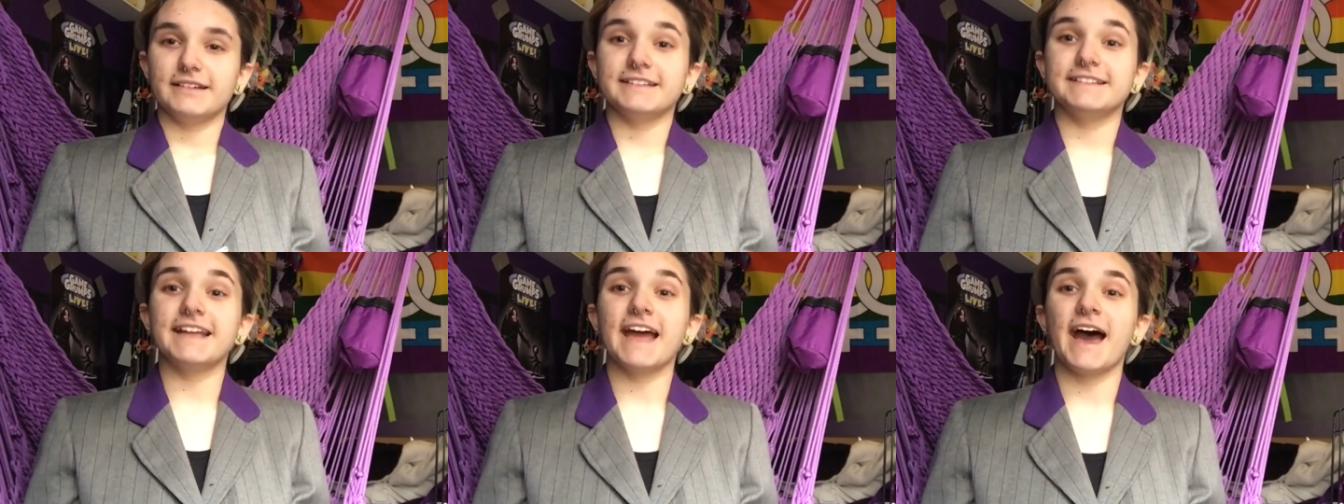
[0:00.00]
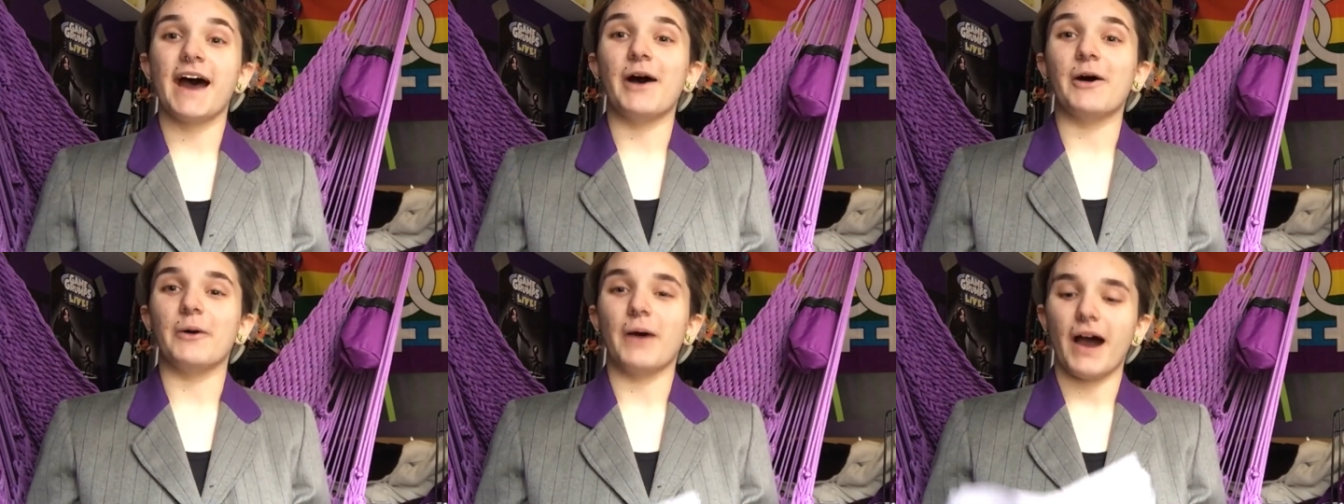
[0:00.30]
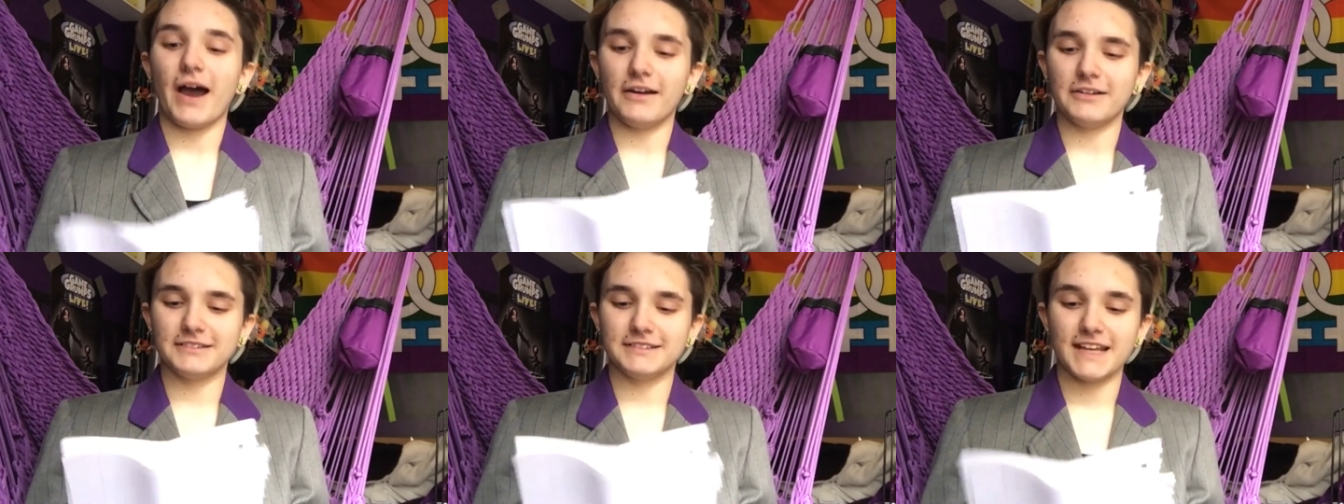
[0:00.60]
Now,
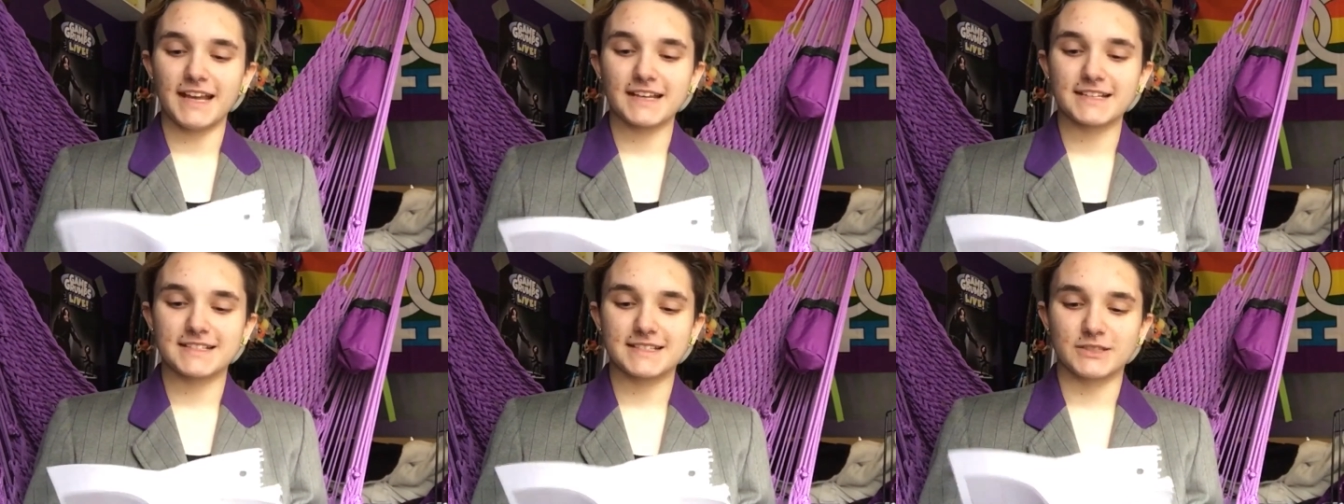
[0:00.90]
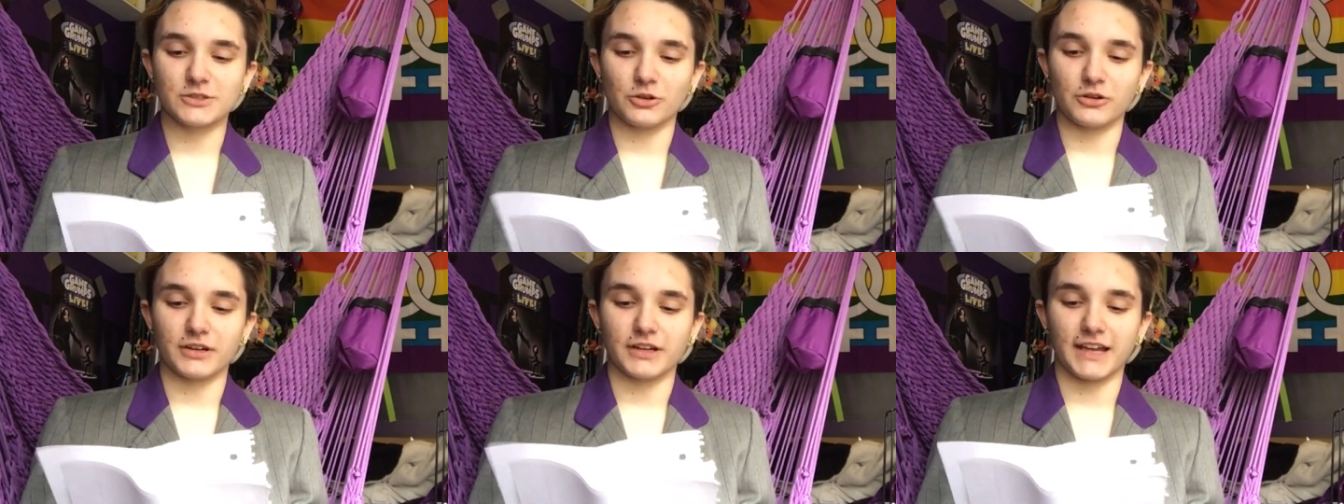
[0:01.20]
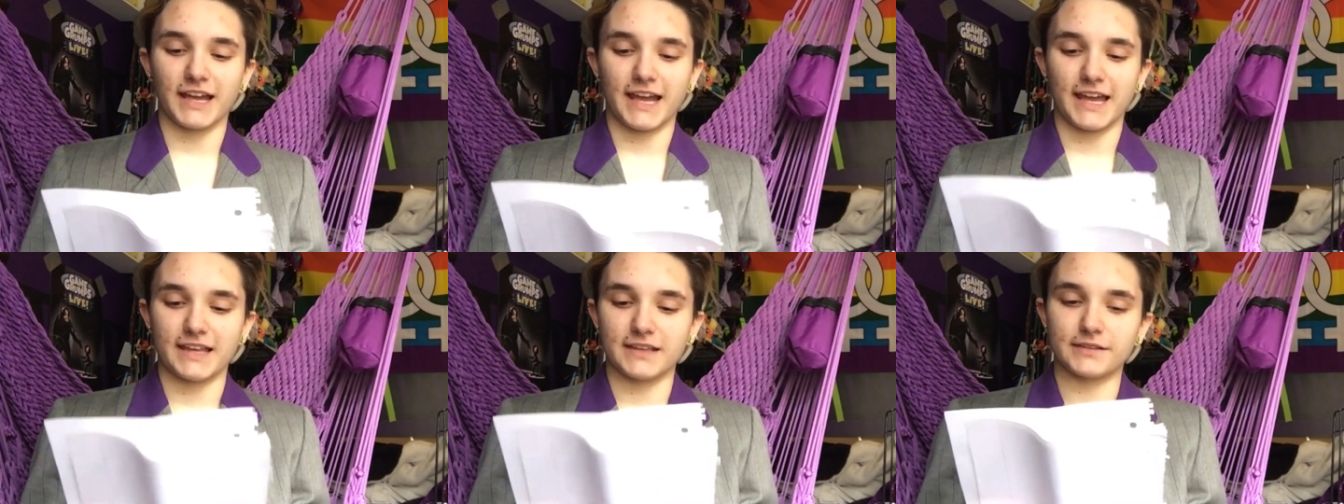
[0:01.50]
our next
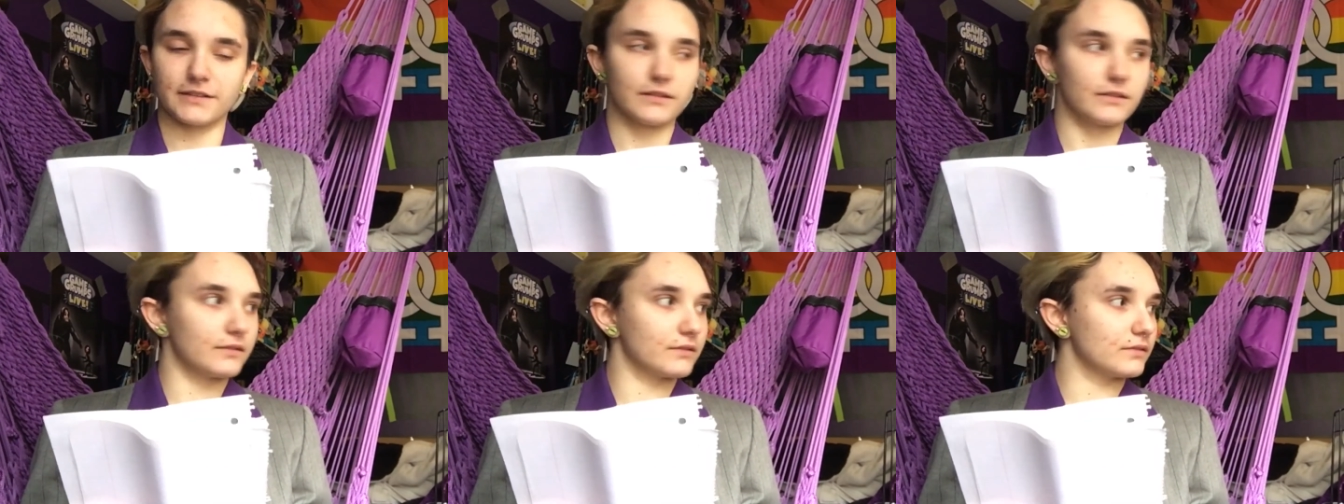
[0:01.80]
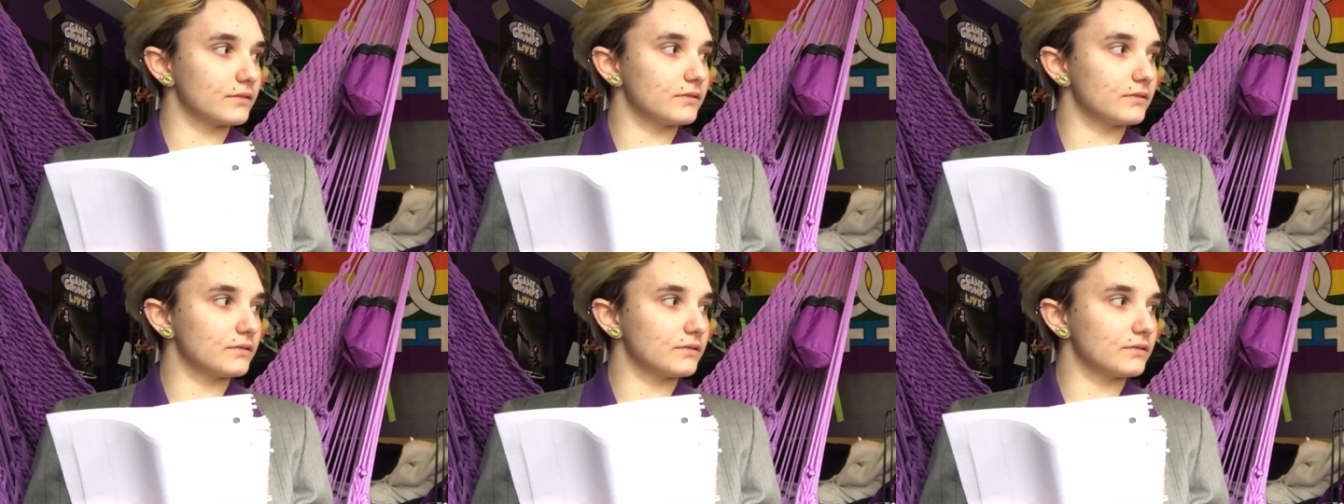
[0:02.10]
story is. No.